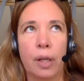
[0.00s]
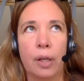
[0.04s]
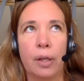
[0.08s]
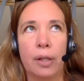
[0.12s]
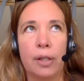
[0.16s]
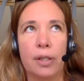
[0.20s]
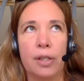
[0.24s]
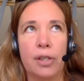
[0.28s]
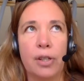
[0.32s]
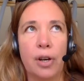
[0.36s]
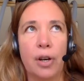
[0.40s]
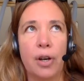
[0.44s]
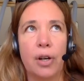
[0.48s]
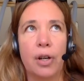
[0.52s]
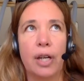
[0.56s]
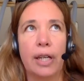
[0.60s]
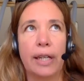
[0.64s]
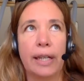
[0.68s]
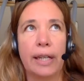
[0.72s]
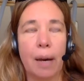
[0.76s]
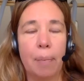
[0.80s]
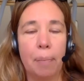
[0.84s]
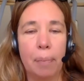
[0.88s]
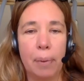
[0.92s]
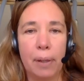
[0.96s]
So a
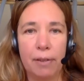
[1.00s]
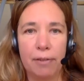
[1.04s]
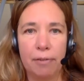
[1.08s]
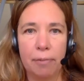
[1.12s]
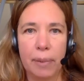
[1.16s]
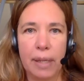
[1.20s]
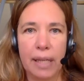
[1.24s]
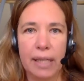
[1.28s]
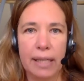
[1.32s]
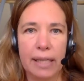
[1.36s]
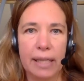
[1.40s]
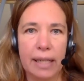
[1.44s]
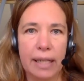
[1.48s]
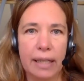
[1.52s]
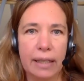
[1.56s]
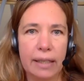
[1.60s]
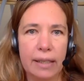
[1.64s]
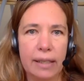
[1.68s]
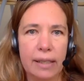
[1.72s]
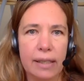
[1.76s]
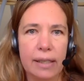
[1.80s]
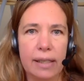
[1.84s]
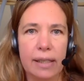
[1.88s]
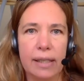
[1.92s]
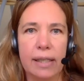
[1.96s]
couple of
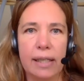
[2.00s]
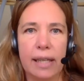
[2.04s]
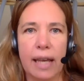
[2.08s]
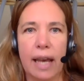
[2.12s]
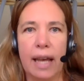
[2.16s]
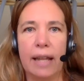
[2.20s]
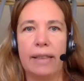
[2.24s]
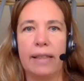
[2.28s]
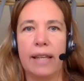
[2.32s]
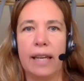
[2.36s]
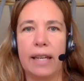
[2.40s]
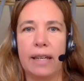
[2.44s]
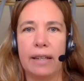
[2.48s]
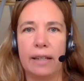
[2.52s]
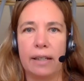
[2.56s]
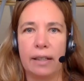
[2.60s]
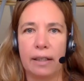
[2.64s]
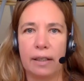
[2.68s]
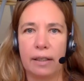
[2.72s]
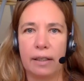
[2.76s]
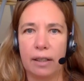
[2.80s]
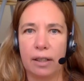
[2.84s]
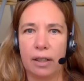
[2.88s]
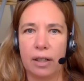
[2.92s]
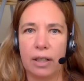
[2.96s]
meetings and then
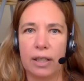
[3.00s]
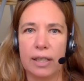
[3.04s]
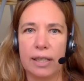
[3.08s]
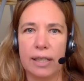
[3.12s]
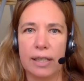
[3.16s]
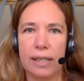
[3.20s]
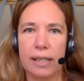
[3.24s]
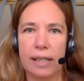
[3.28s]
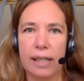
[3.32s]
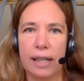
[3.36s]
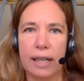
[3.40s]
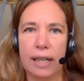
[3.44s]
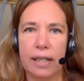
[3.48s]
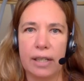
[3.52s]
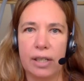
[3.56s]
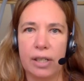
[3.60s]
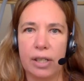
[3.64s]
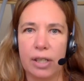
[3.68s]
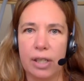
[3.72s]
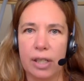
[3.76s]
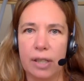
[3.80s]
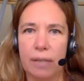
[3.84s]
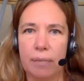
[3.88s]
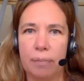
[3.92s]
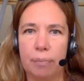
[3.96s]
the
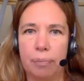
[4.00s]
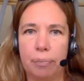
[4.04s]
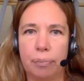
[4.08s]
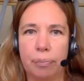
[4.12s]
constellation.